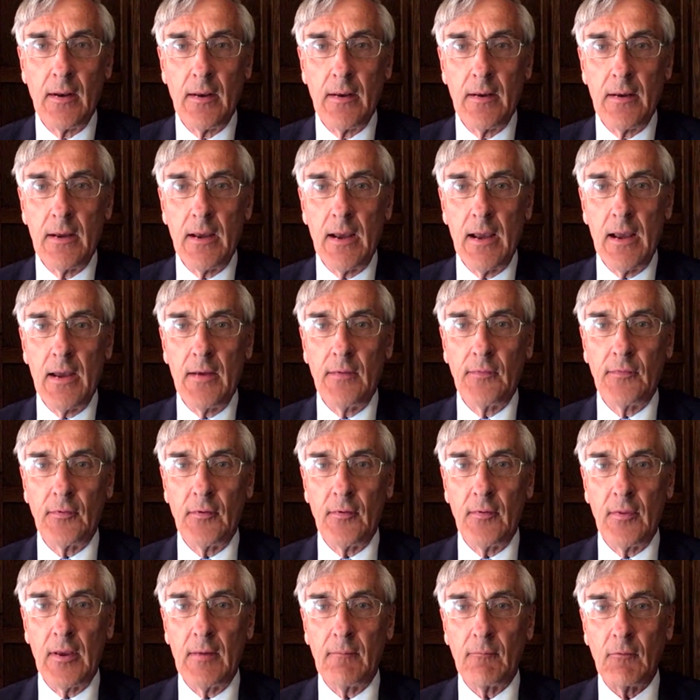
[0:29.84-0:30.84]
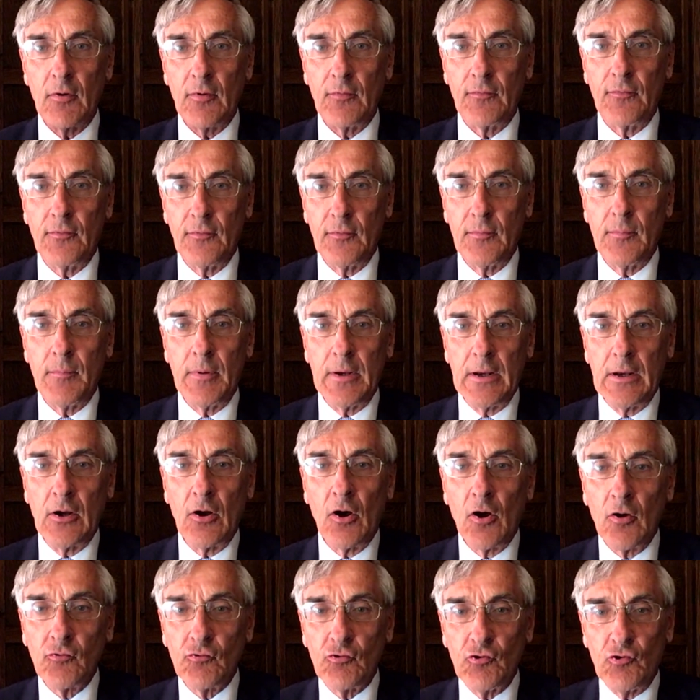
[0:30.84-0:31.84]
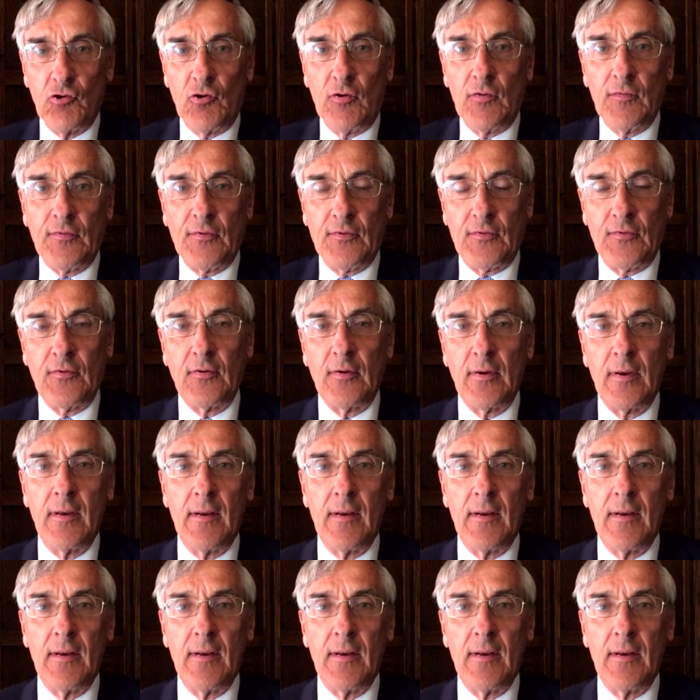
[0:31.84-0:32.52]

Uh, so they've got to be conscious